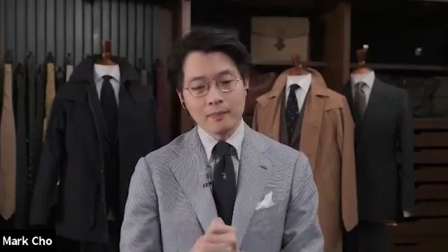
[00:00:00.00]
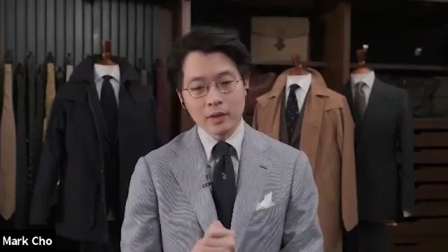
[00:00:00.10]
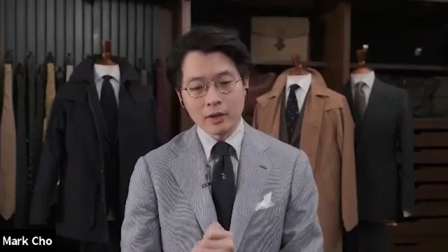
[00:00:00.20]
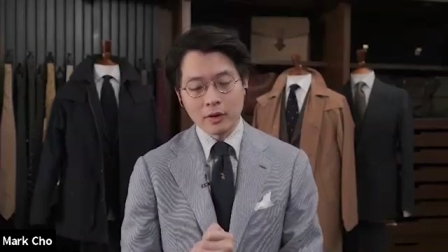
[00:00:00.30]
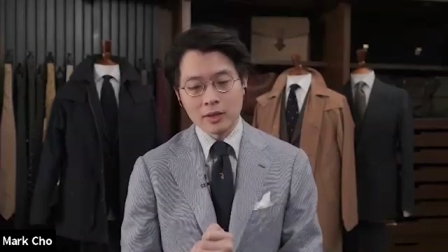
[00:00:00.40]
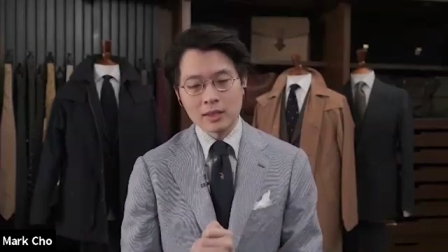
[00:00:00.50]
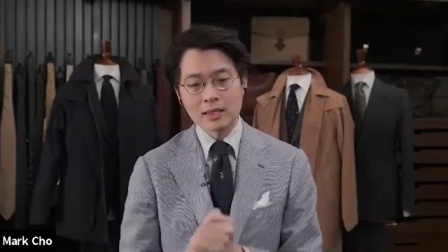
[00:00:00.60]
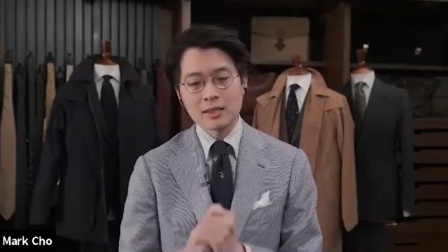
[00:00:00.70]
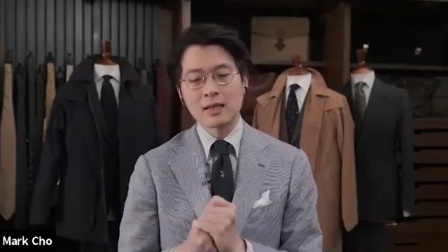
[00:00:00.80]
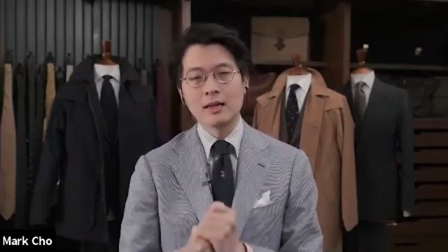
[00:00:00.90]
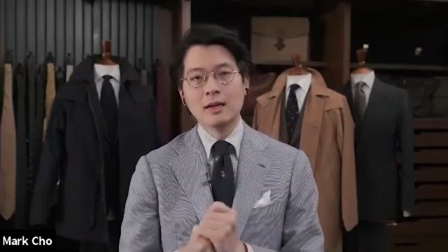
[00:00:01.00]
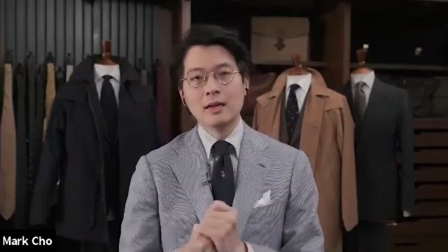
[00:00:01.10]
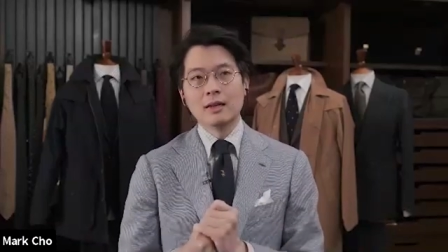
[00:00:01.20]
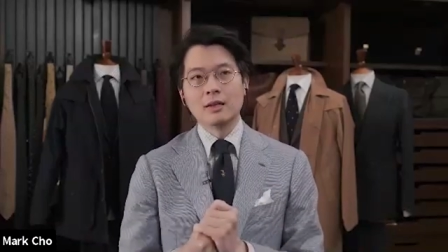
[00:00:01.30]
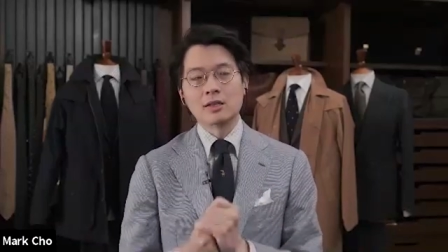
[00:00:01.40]
You know, it doesn't,
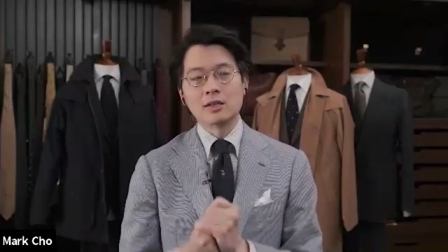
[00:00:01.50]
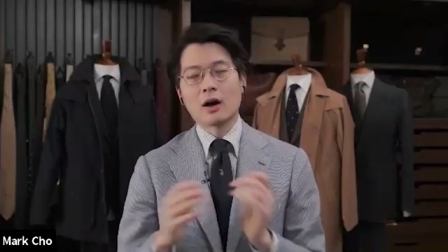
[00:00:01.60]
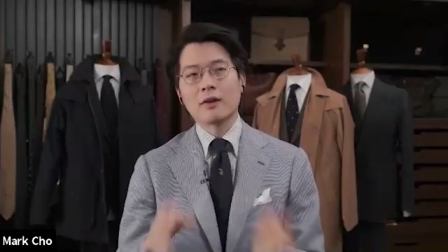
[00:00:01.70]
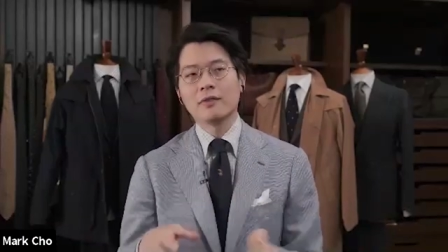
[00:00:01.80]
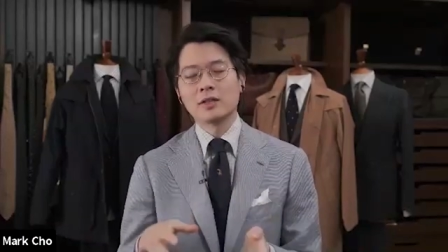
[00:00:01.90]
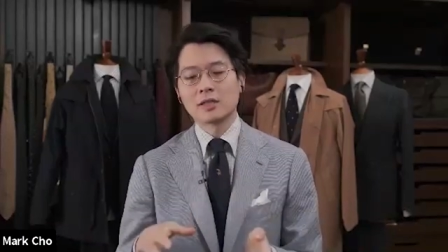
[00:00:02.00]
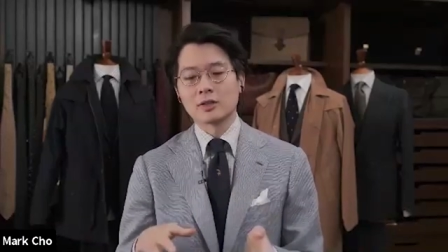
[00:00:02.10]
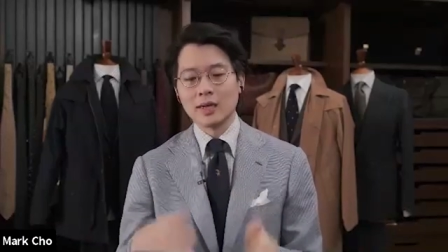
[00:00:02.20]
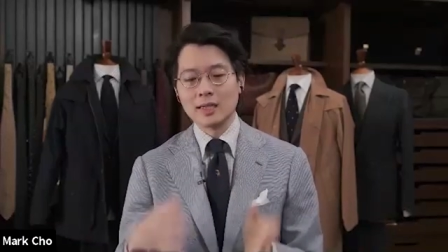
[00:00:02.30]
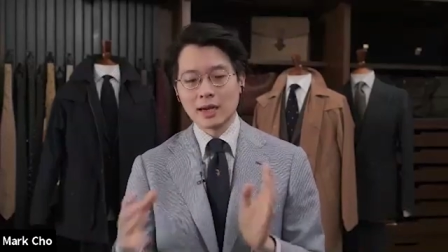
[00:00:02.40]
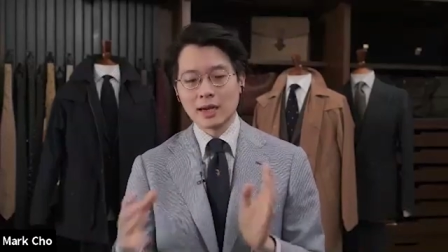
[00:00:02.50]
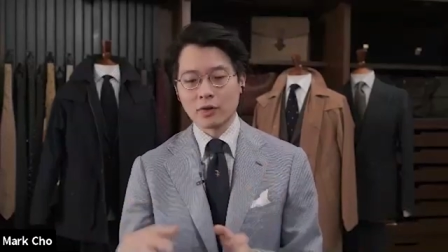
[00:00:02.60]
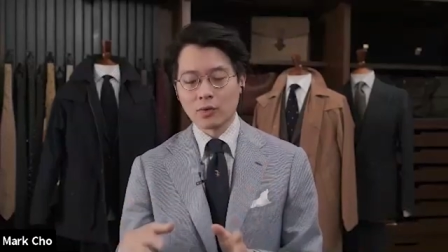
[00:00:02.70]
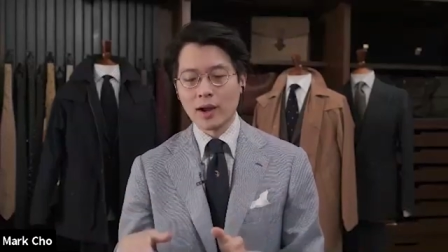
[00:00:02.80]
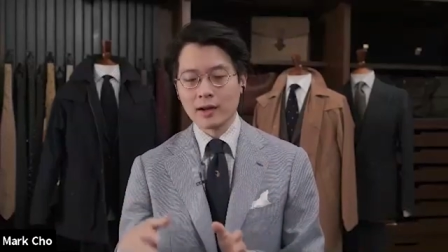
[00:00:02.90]
the softness is already taken for
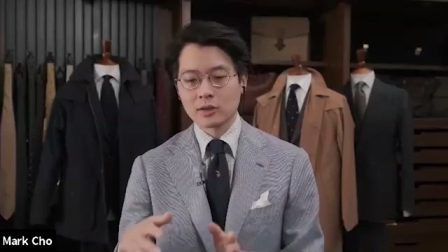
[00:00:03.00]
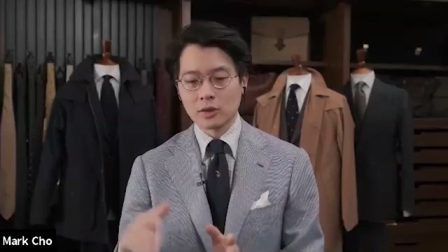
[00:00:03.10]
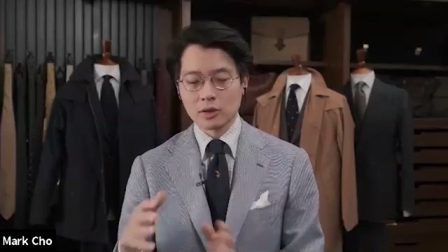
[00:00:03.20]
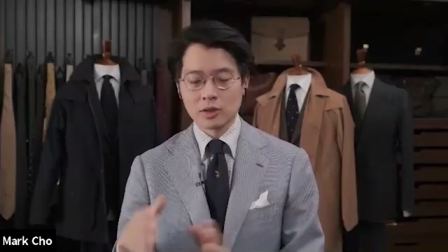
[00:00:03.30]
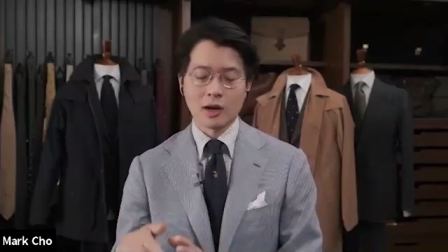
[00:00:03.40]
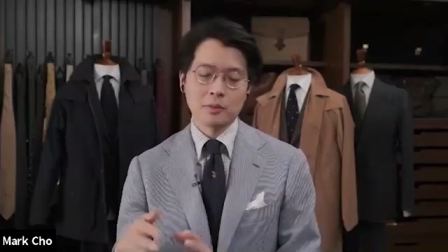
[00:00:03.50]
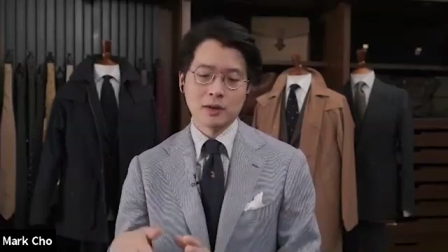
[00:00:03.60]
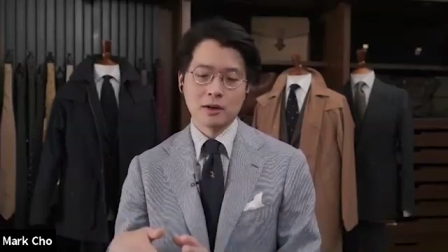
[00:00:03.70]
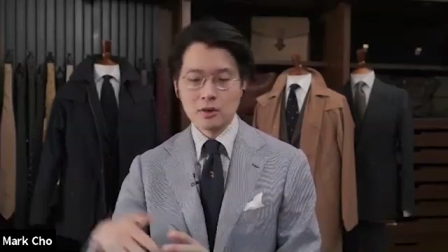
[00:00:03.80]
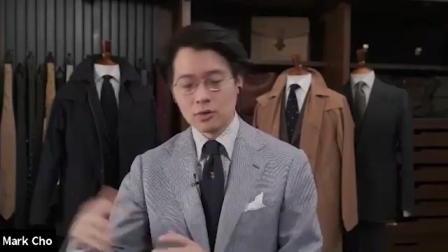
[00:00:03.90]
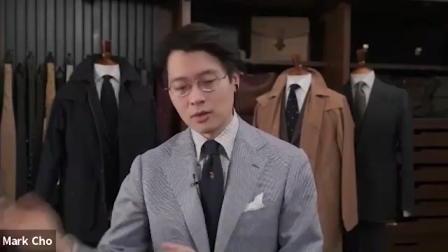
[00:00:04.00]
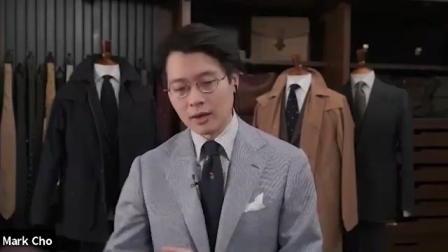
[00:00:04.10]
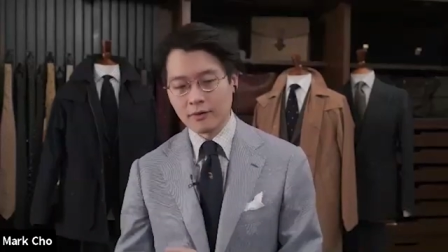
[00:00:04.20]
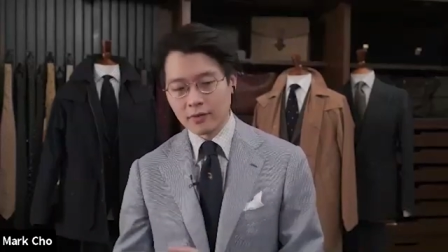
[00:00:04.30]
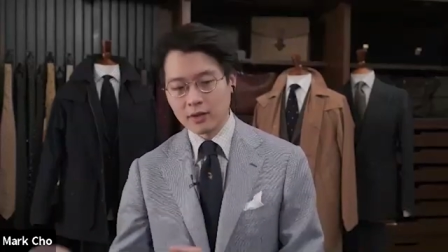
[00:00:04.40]
granted. So there's got to be a new
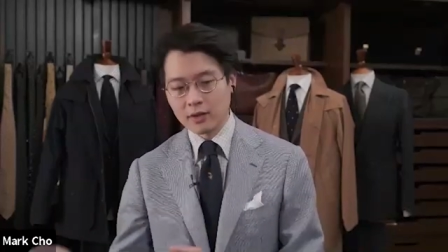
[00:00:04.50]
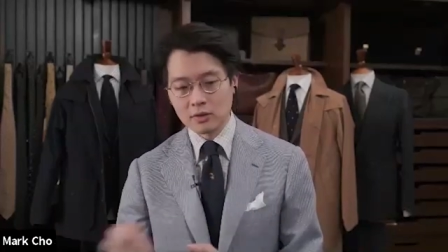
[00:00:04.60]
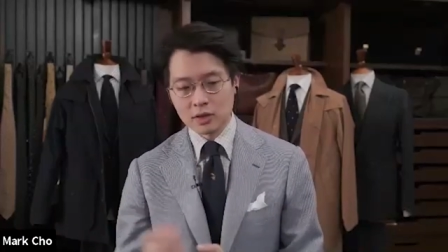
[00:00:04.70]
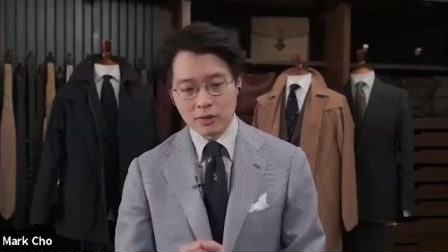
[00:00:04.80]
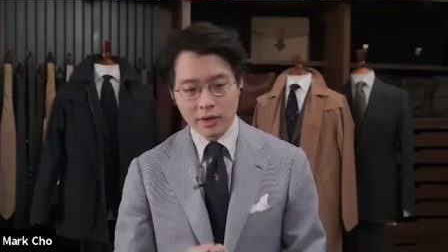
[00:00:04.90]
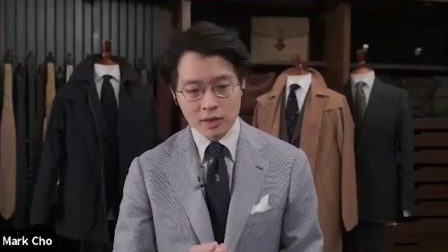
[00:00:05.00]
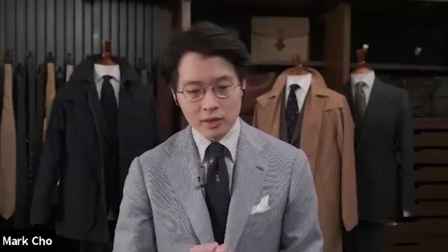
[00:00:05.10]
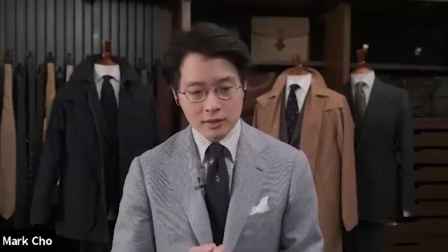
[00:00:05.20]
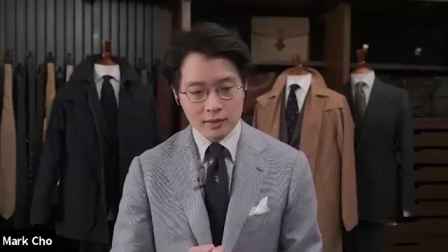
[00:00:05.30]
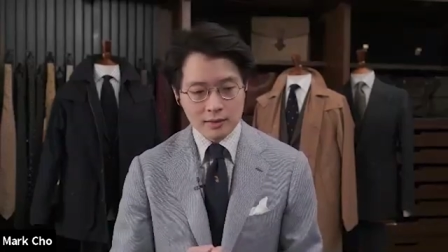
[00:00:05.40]
thing for this new generation.